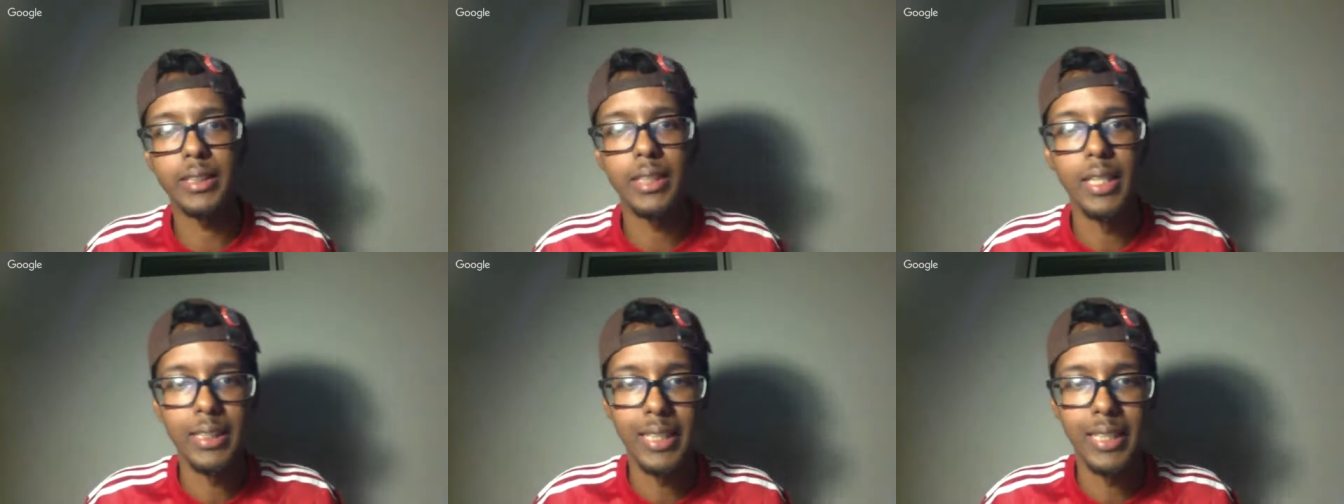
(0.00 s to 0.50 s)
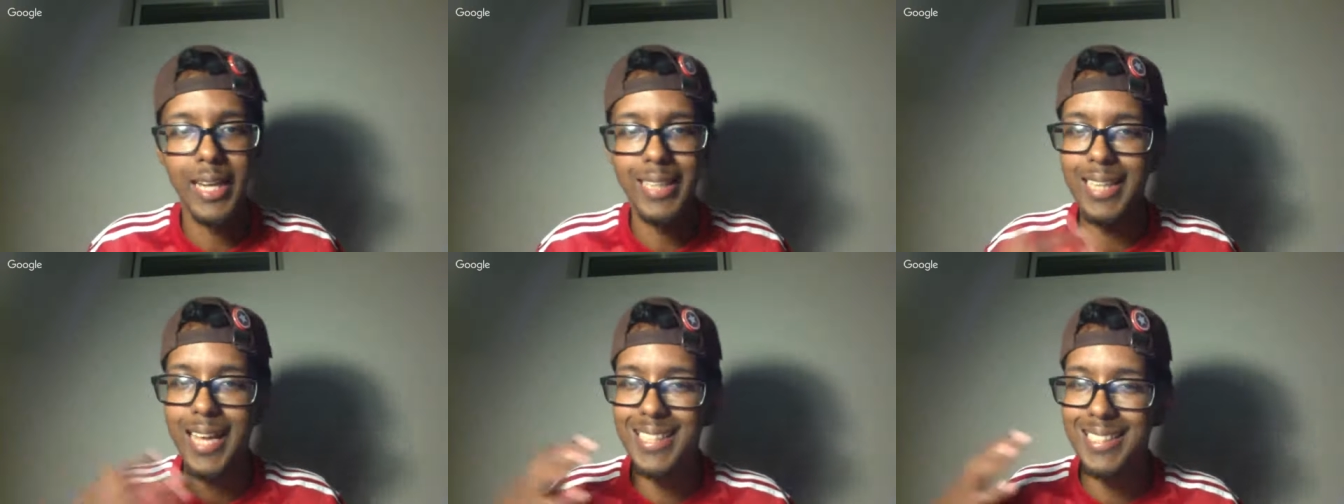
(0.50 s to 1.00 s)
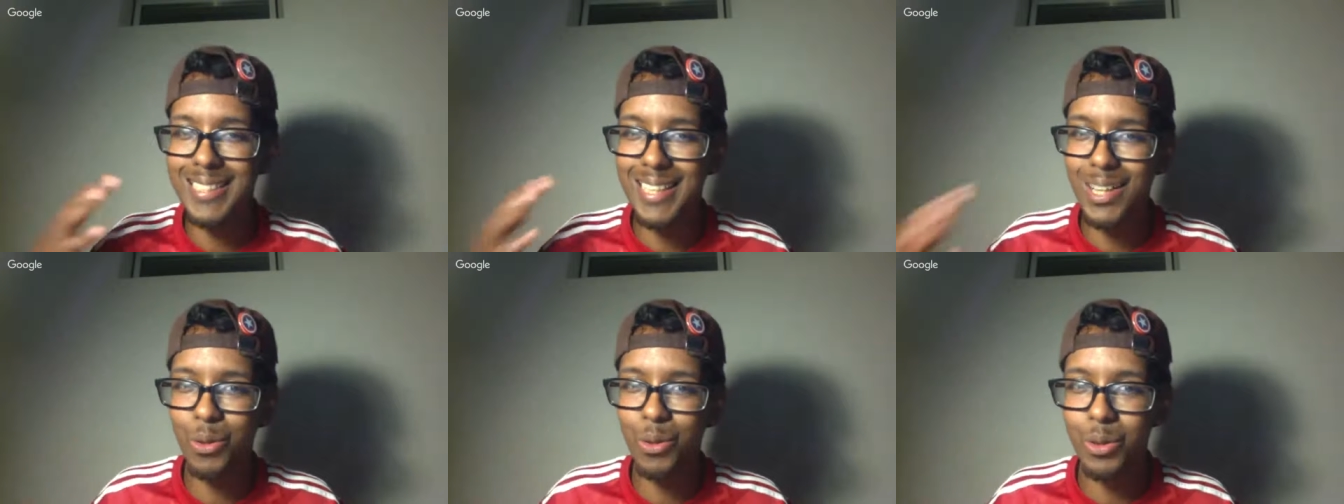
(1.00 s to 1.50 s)
She hasn't had
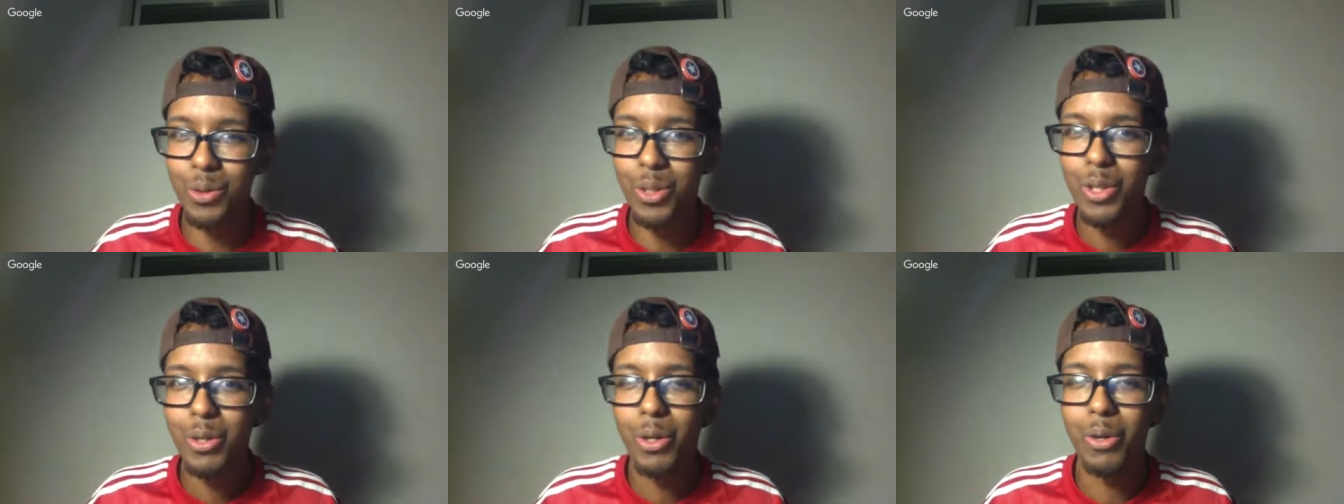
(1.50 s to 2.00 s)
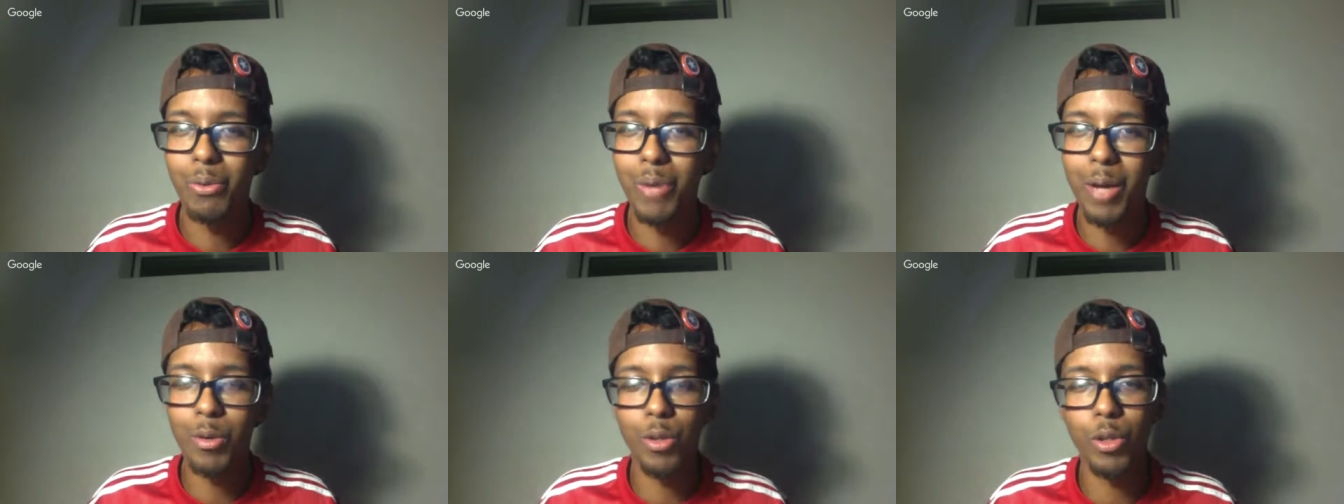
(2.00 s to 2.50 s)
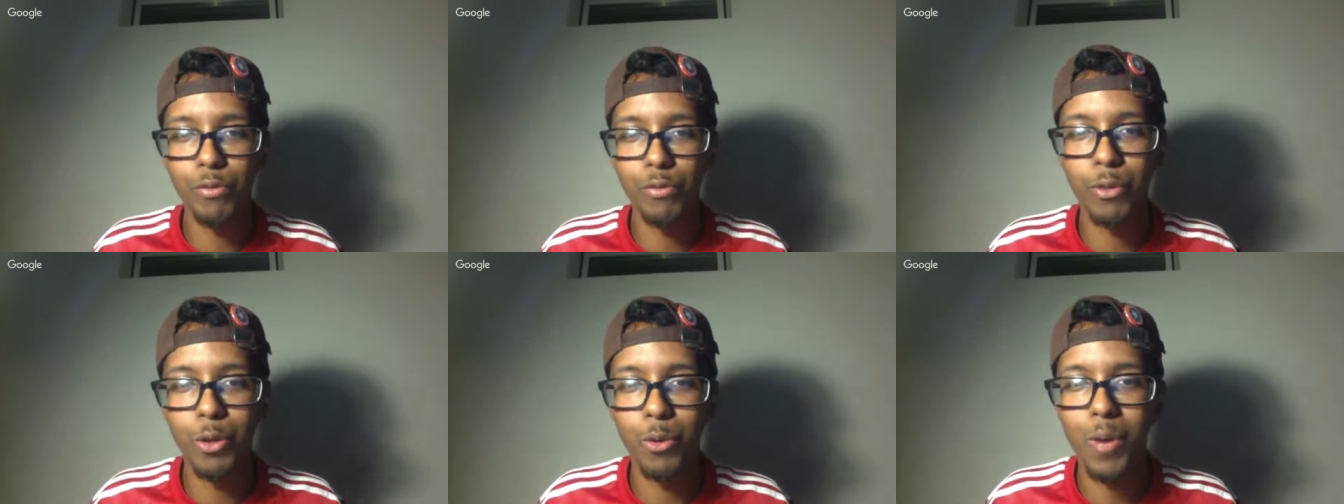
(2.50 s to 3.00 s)
Daryl around her for a
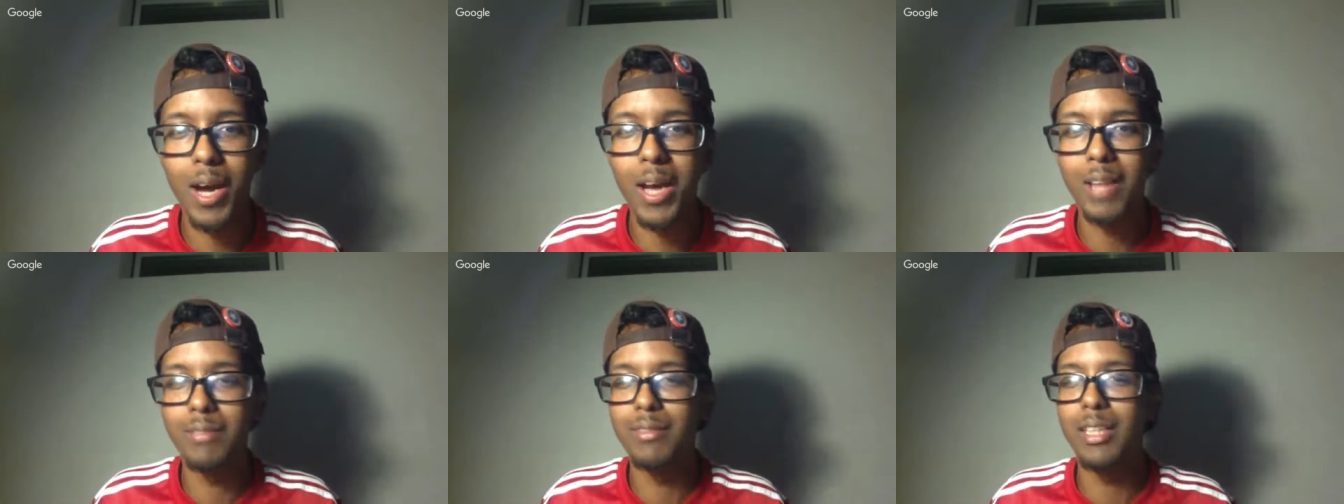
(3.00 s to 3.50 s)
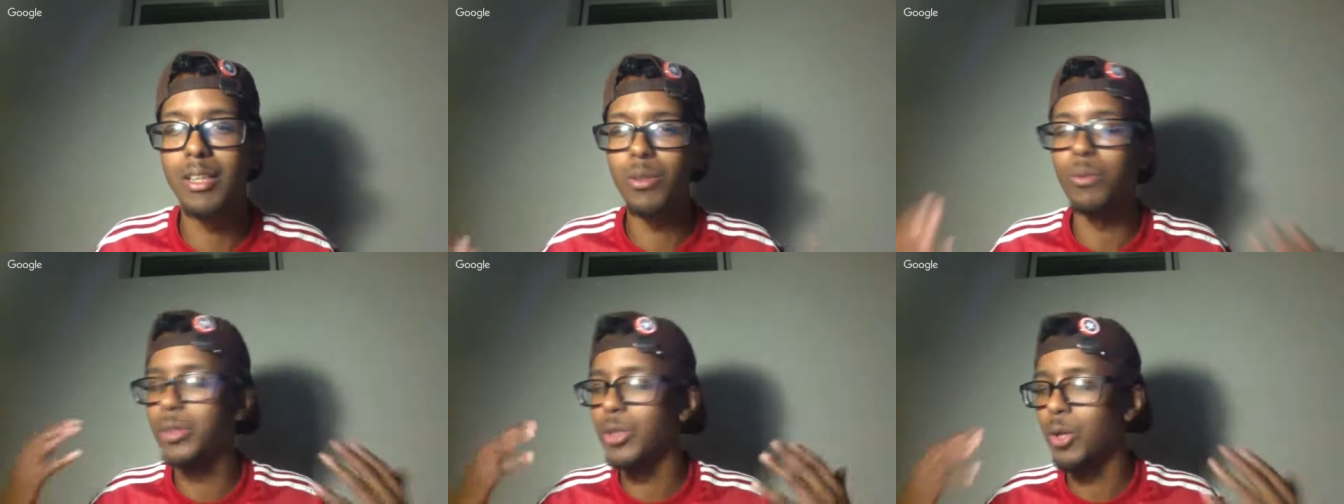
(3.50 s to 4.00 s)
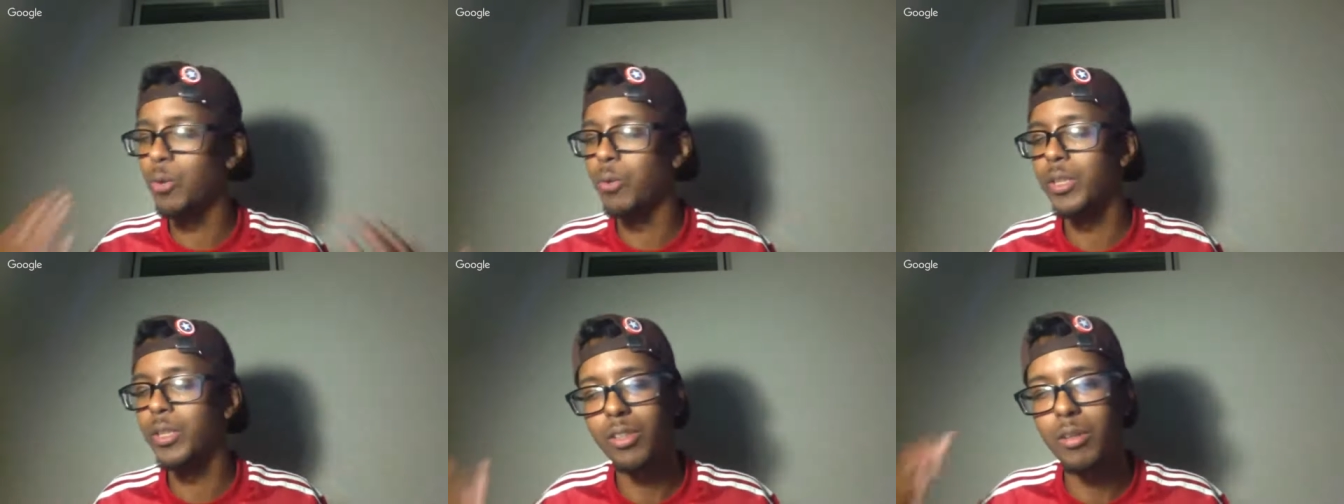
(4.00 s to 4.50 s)
while. Daryl was always
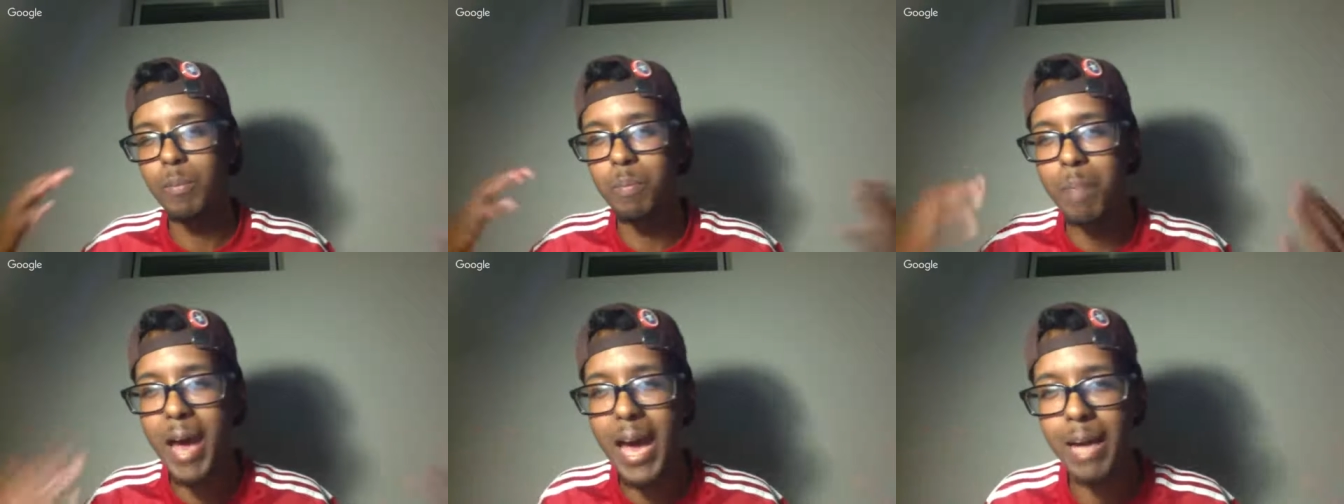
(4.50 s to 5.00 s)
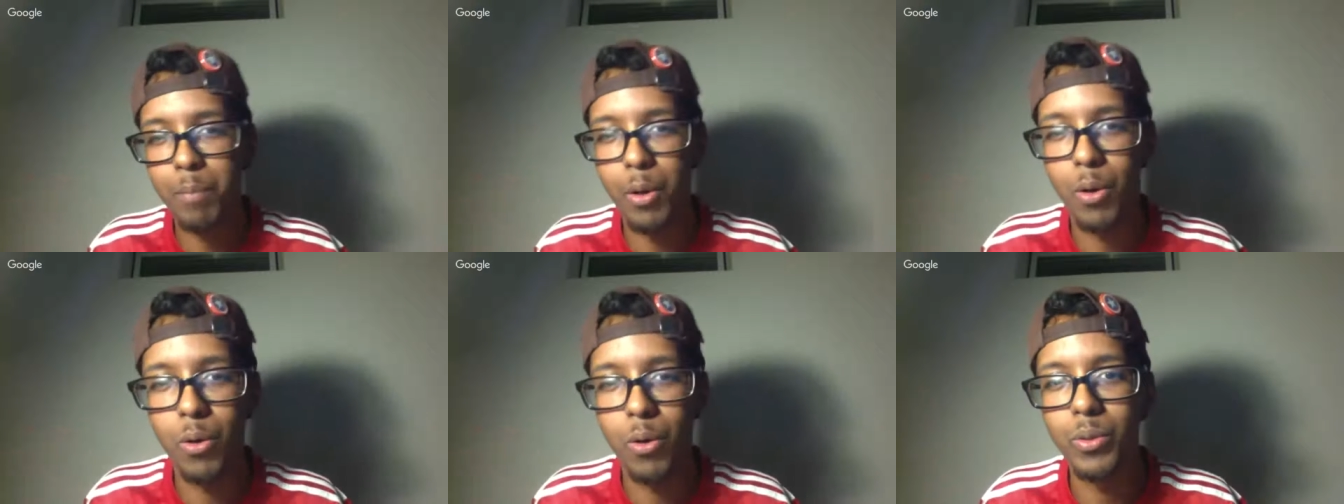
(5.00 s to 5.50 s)
her backbone.